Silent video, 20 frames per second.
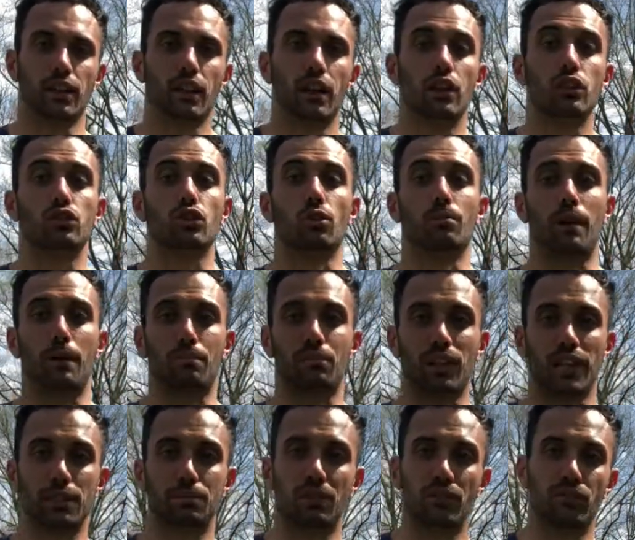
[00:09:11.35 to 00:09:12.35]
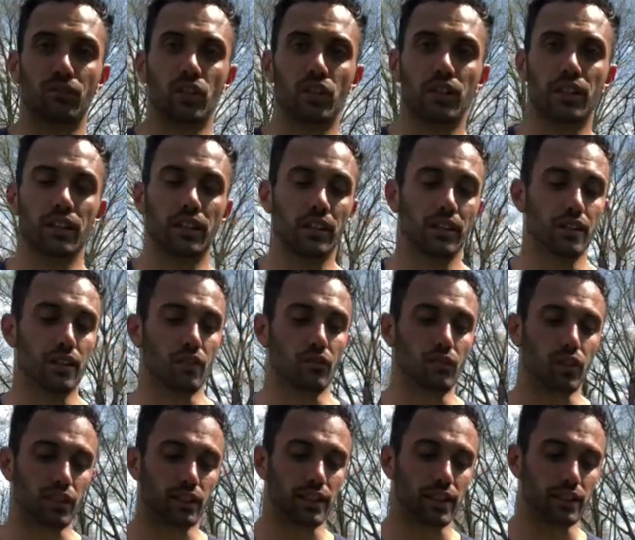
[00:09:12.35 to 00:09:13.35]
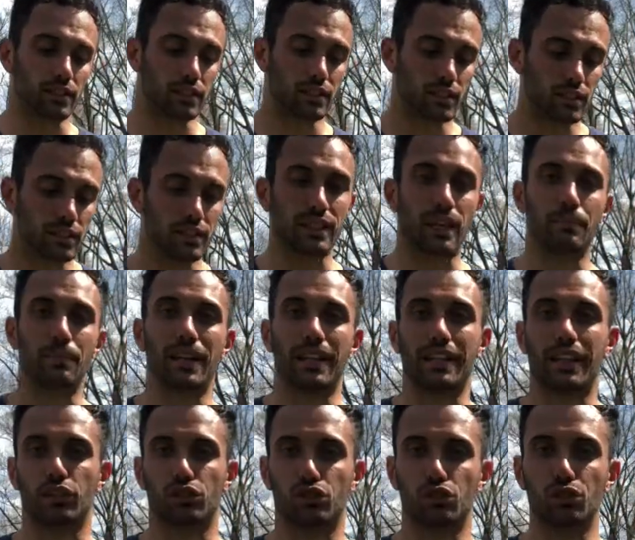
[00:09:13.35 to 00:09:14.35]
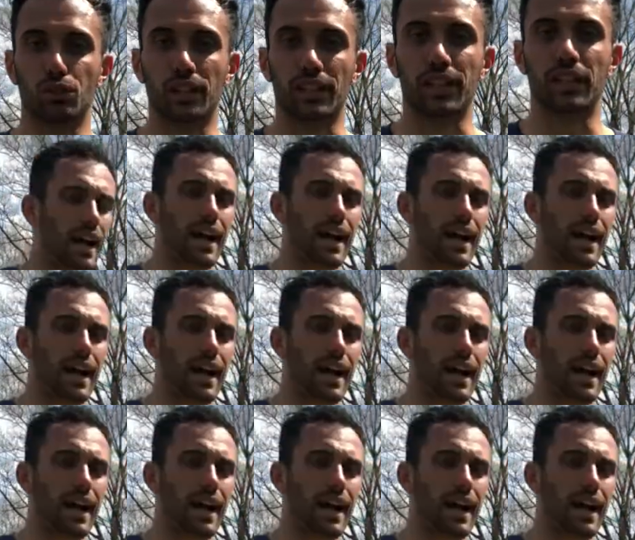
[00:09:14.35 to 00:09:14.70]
So my placement foot, the foot that's stepping, not shooting,